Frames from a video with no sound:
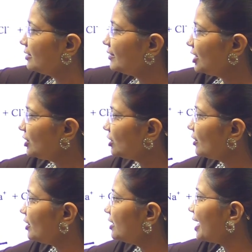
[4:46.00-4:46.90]
when you are
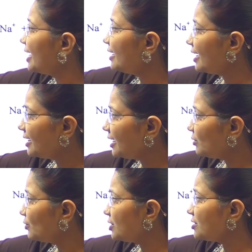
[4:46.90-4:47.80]
going to add
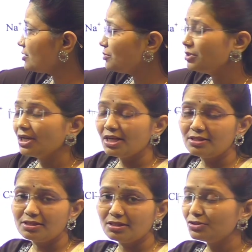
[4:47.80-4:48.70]
NaOH to the
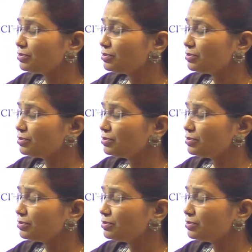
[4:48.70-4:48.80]
HCl